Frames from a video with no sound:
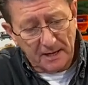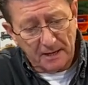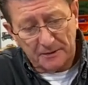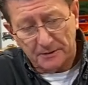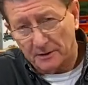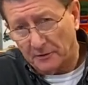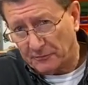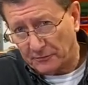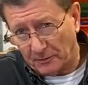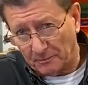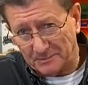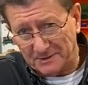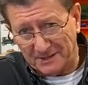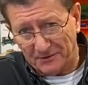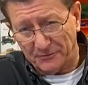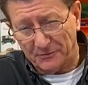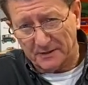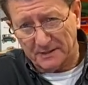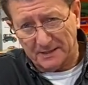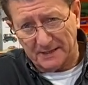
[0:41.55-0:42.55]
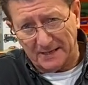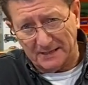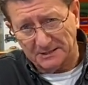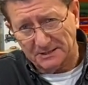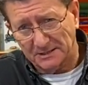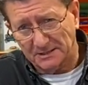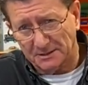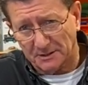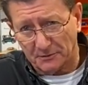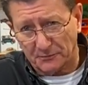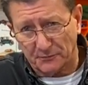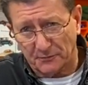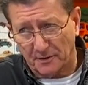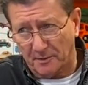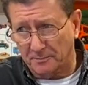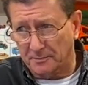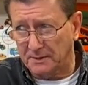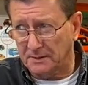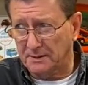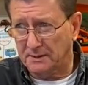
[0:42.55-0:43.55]
They're from different cases. They're
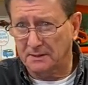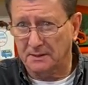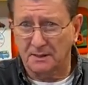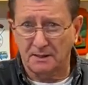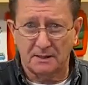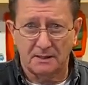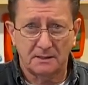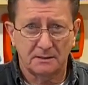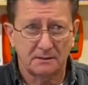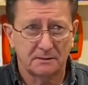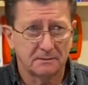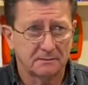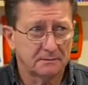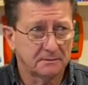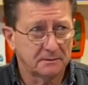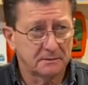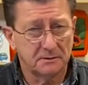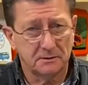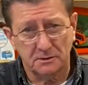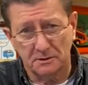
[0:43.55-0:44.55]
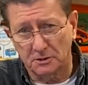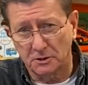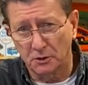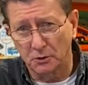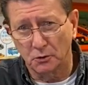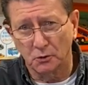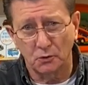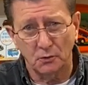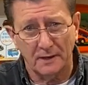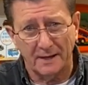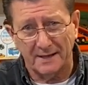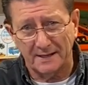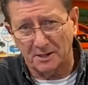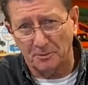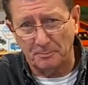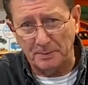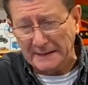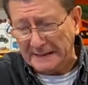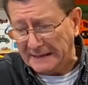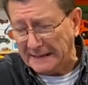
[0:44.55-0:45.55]
from the uh, Q and the
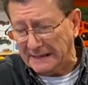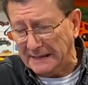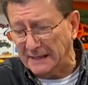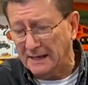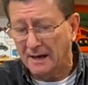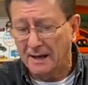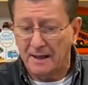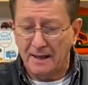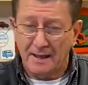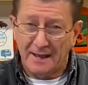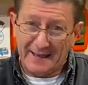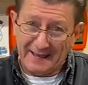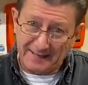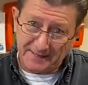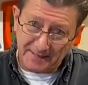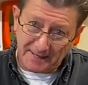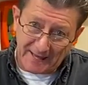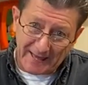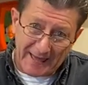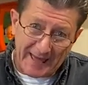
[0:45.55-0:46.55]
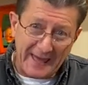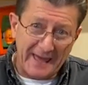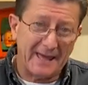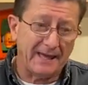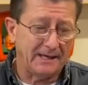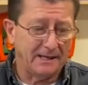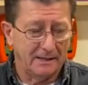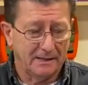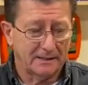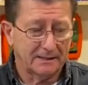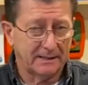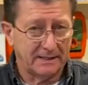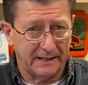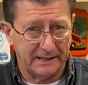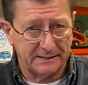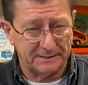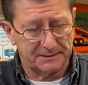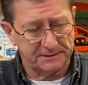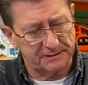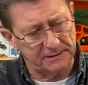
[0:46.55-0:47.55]
P and the A
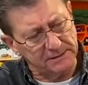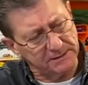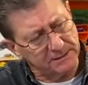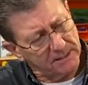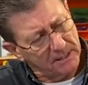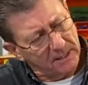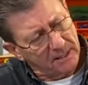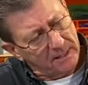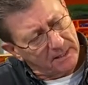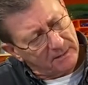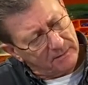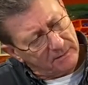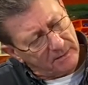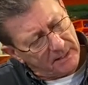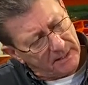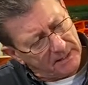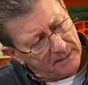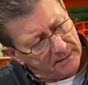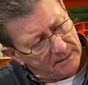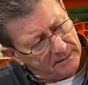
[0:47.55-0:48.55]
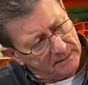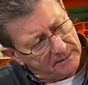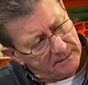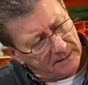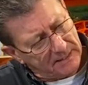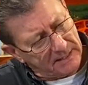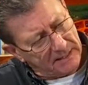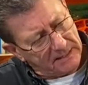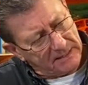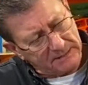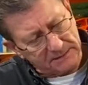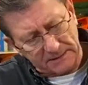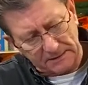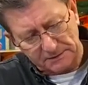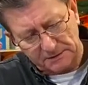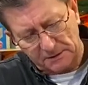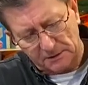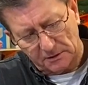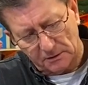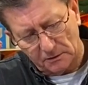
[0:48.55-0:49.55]
cases, right? Yeah, that's
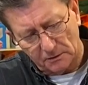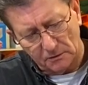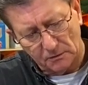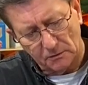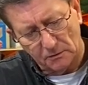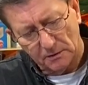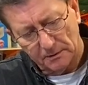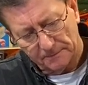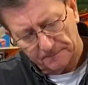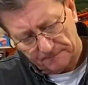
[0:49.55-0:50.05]
Q.